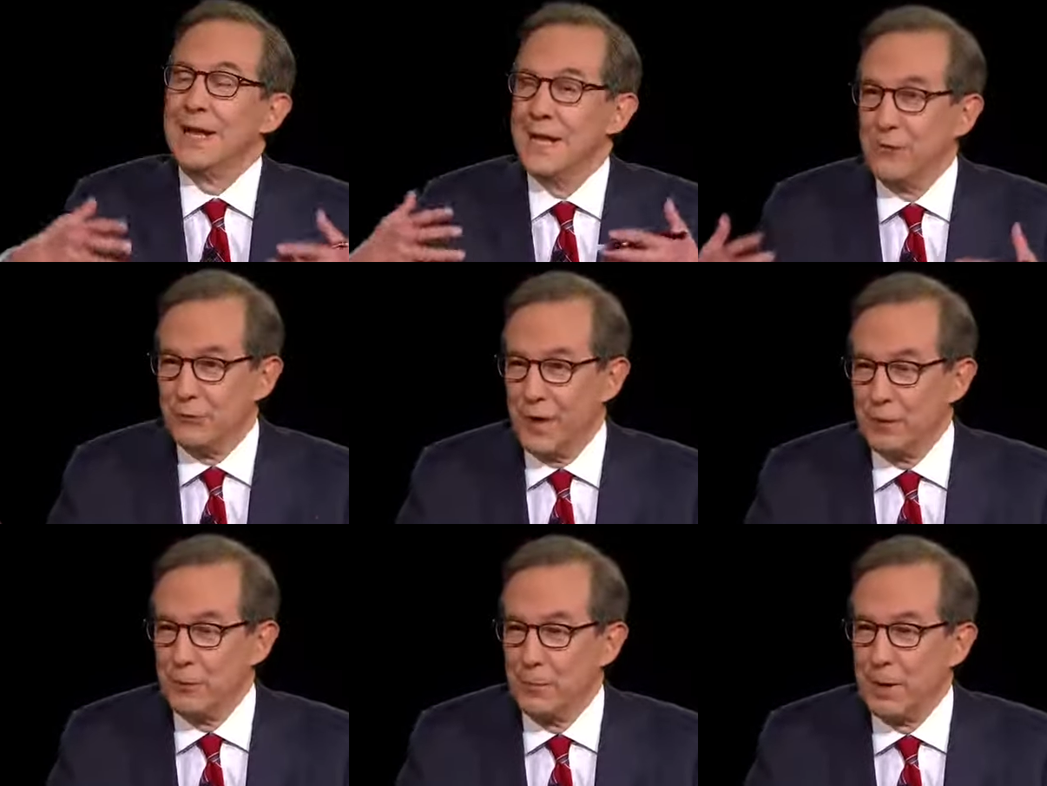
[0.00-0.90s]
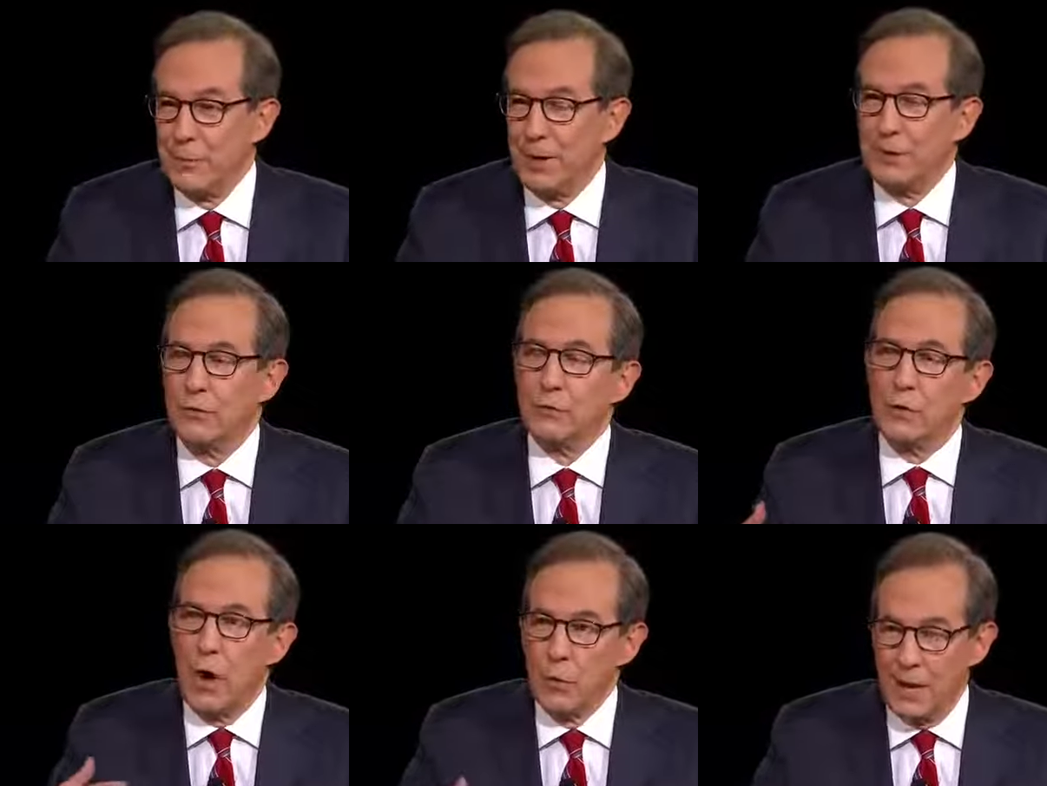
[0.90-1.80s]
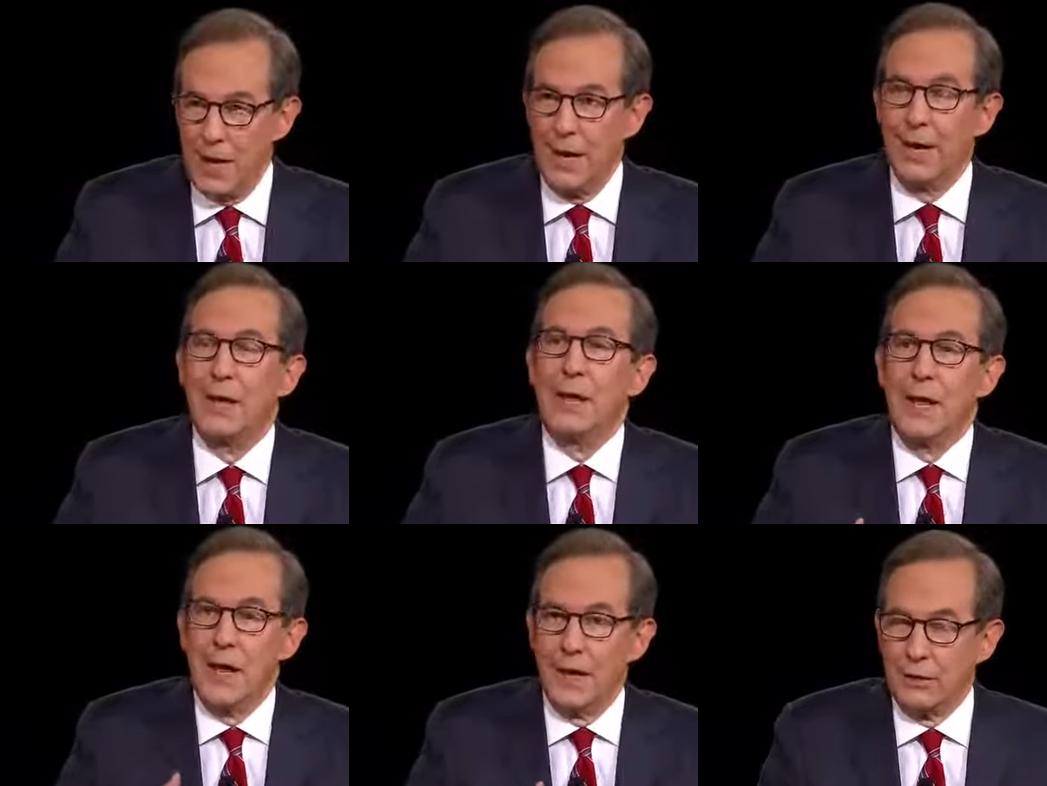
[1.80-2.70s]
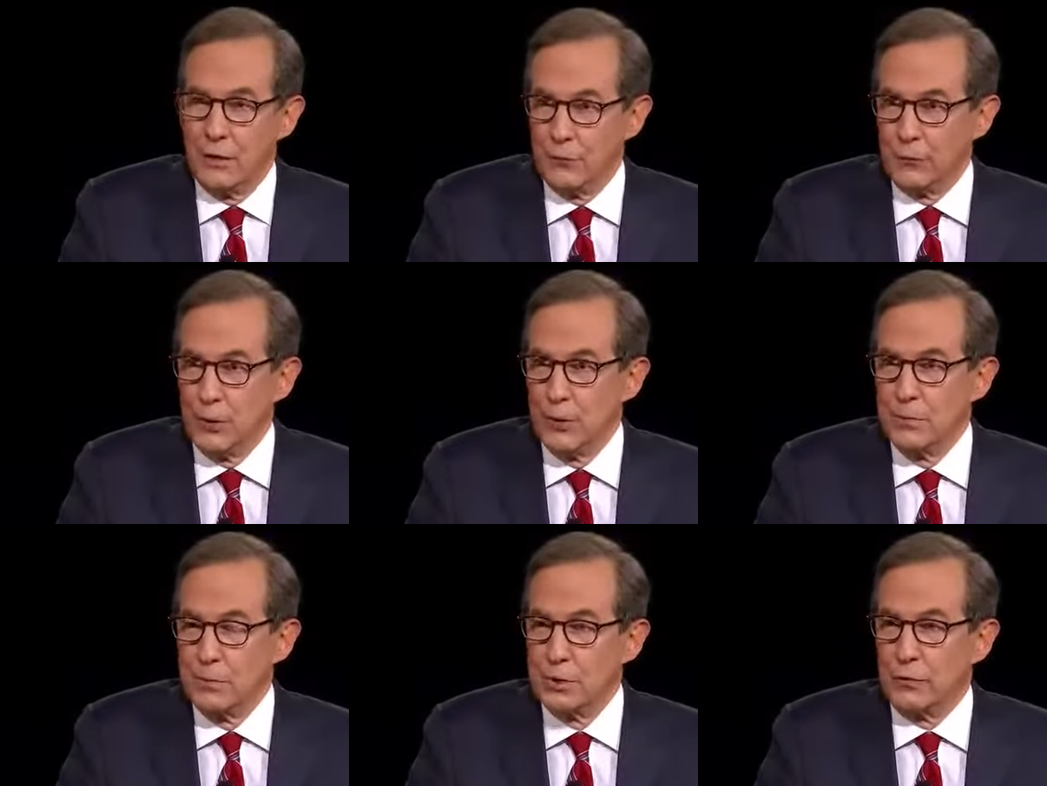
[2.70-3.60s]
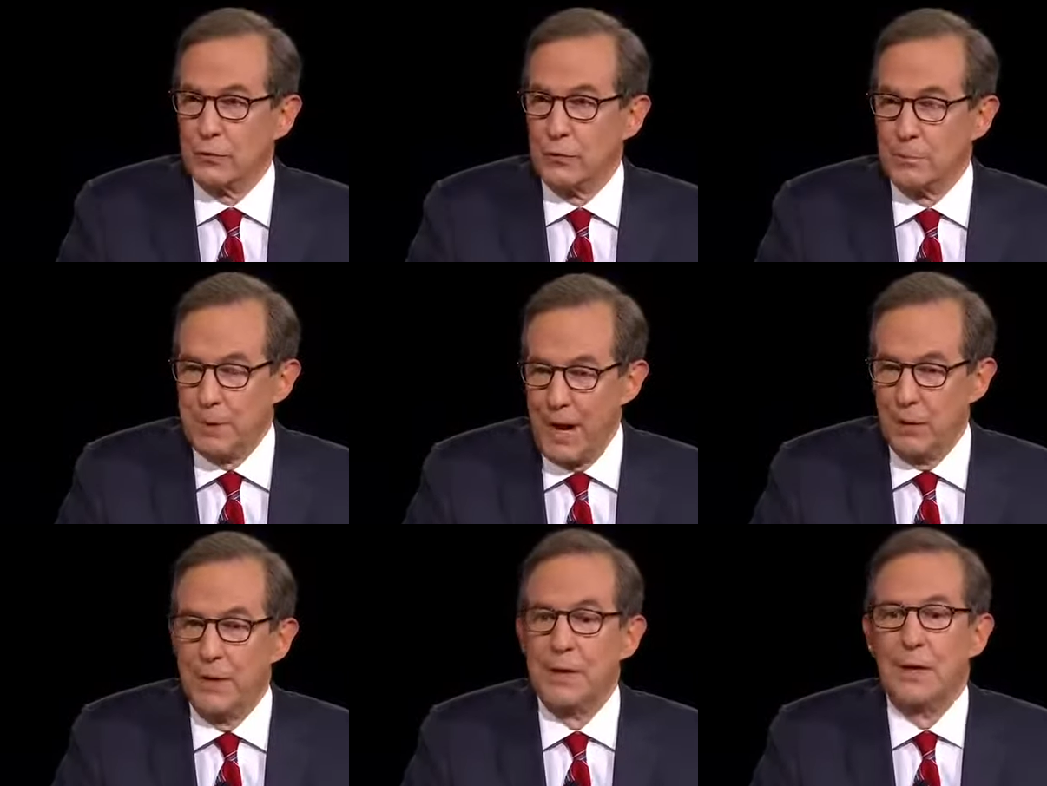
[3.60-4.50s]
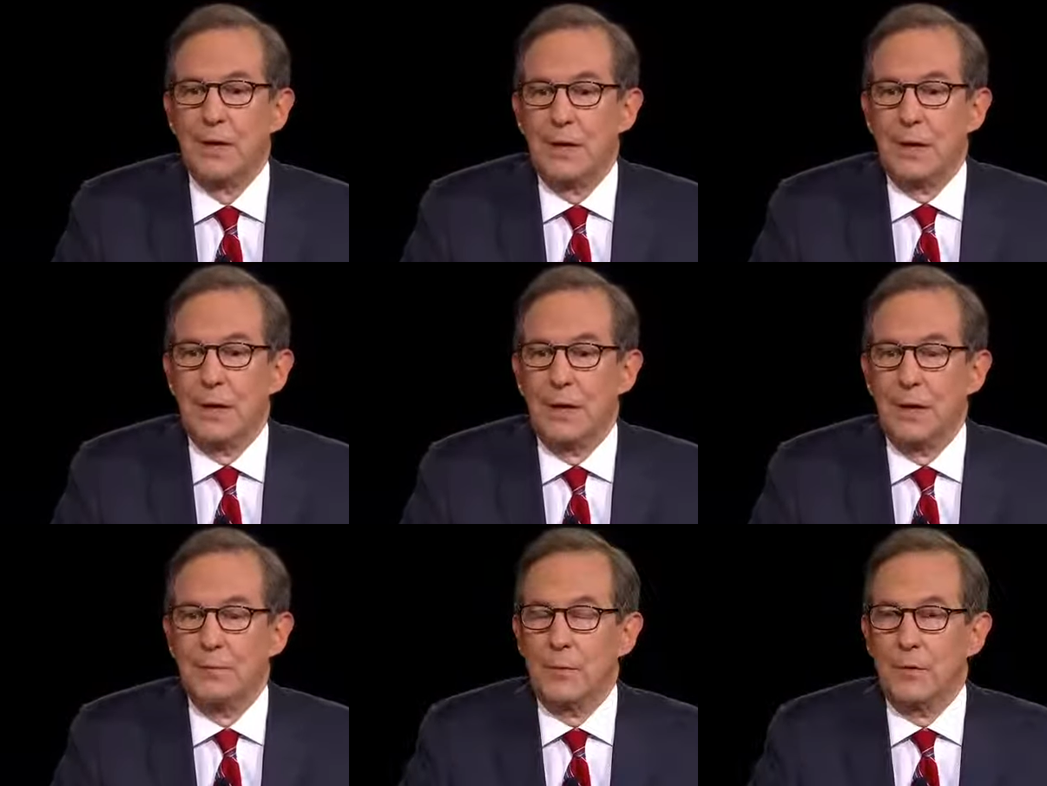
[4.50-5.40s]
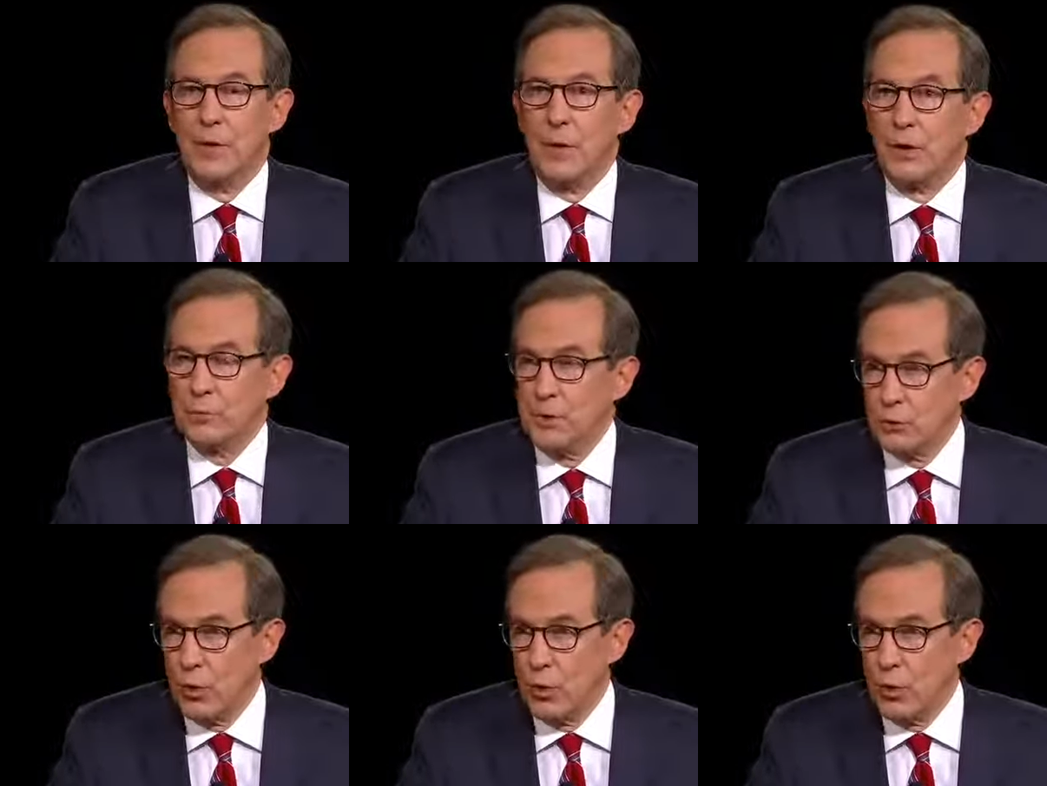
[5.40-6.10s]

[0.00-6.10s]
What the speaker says: if Senate Republicans go ahead and confirm Justice Barrett, there has been